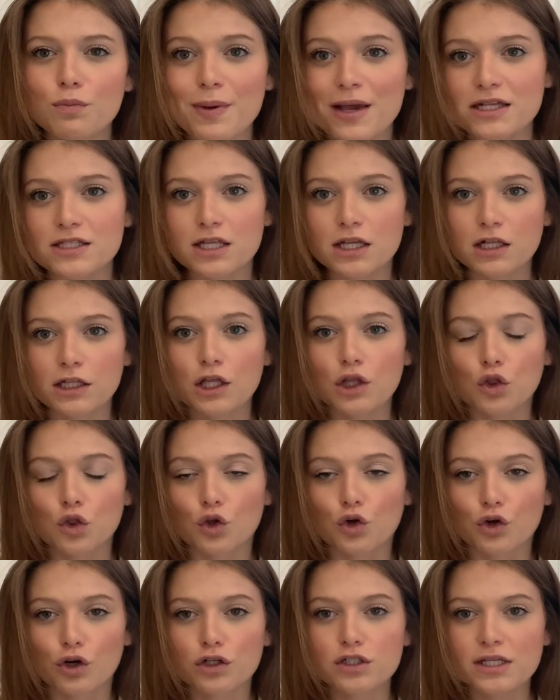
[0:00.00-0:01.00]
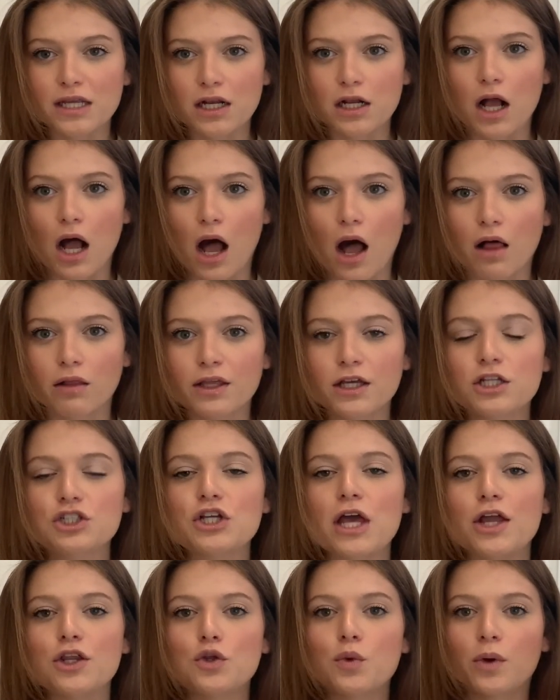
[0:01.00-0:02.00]
you basically learned in
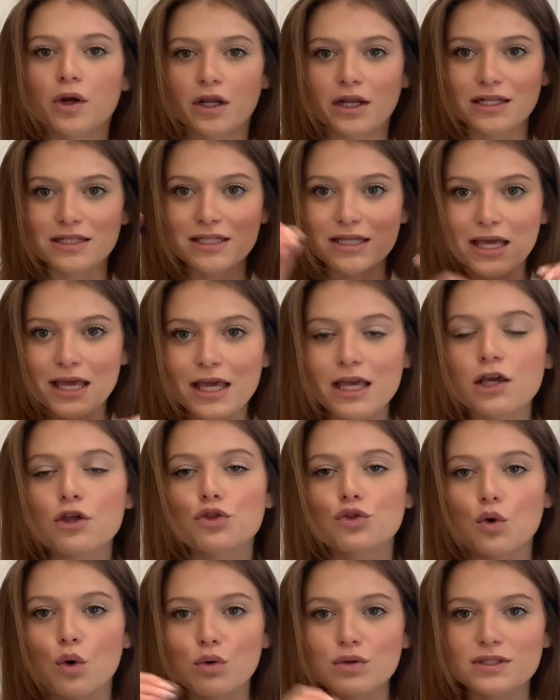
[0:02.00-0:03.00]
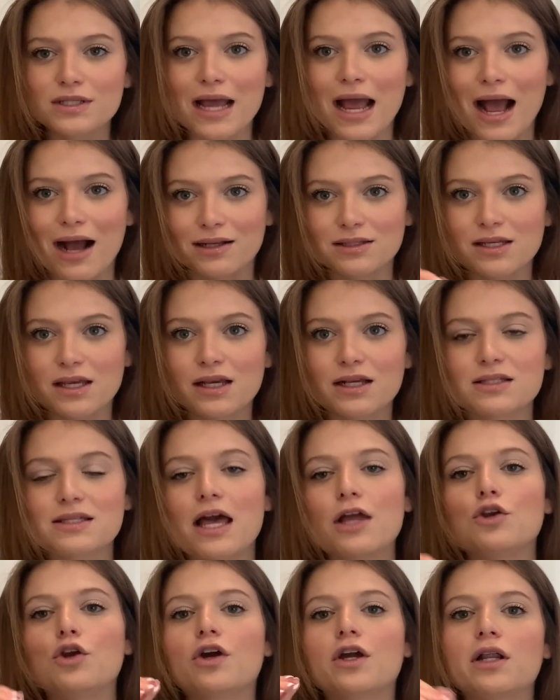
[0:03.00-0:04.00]
college, and you are going to take those tactics
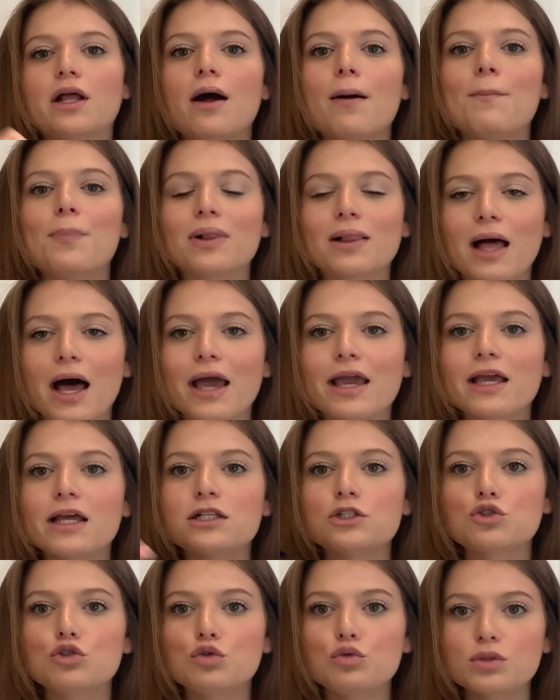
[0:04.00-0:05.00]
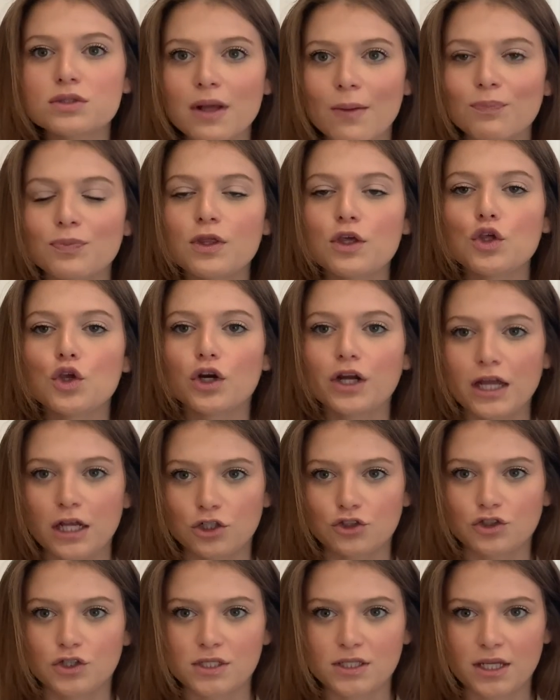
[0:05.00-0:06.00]
and you're going to apply it to something you're
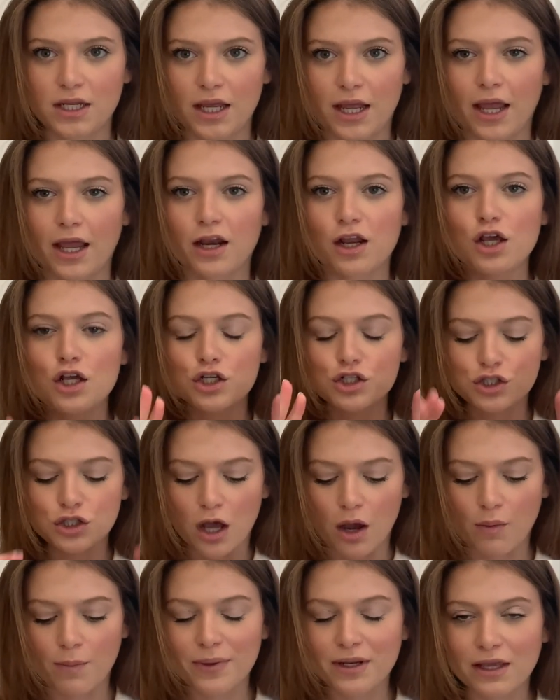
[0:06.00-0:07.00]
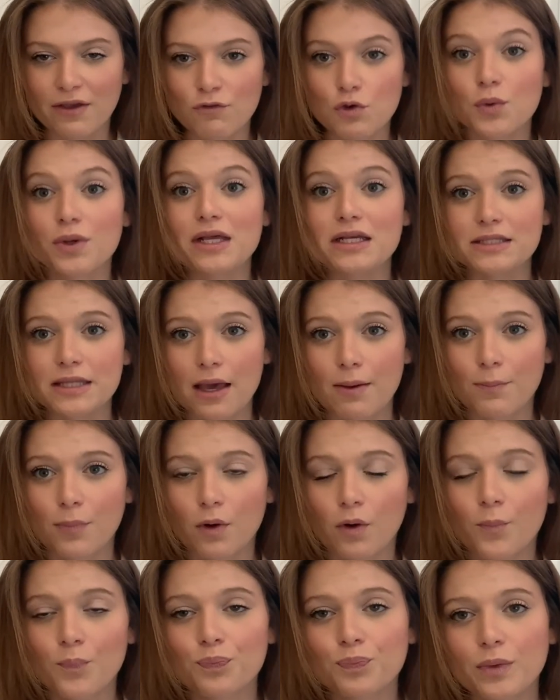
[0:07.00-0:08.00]
interested in. So I'm going to give you an
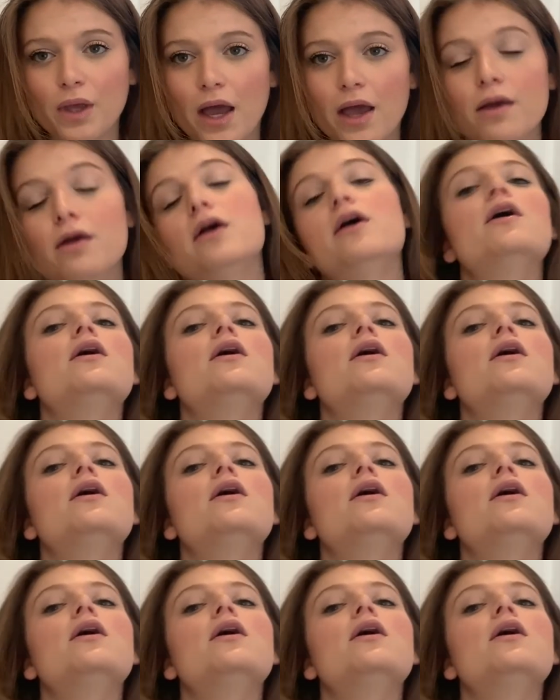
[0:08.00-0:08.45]
example, okay?